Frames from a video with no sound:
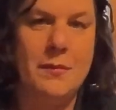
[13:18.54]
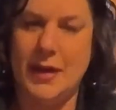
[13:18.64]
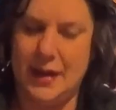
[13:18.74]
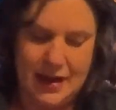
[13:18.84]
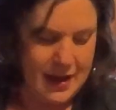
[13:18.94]

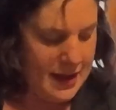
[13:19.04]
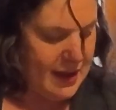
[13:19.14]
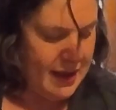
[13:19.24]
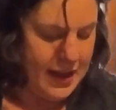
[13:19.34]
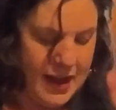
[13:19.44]
but
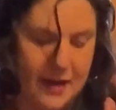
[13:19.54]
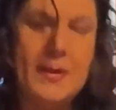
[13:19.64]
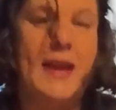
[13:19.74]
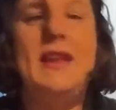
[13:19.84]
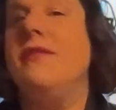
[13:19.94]
I'm
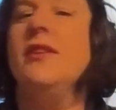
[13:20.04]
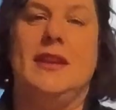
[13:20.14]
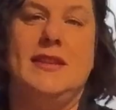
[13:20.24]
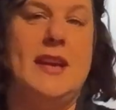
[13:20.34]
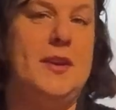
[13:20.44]
not even
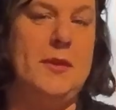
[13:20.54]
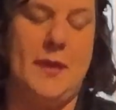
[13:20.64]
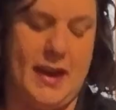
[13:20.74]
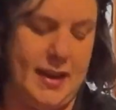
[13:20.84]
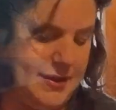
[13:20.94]
gonna tell you
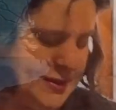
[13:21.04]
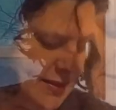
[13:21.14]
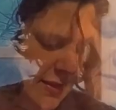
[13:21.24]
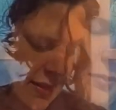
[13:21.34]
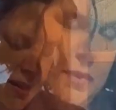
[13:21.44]
guys
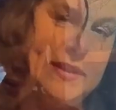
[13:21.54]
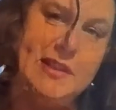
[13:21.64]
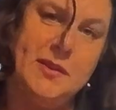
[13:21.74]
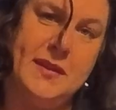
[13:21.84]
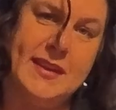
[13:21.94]
what to
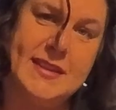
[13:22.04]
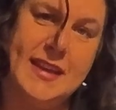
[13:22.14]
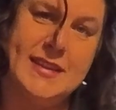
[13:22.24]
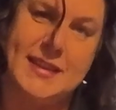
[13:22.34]
do in this case,